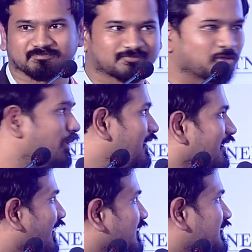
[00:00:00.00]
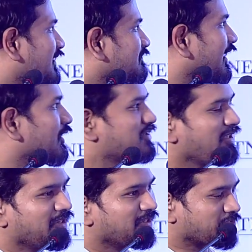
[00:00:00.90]
so one interesting thing to
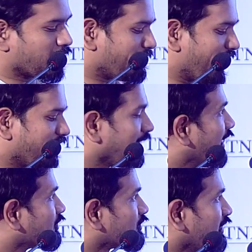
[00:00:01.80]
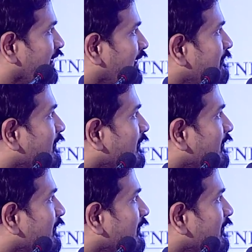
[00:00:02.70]
see is your battery SOC.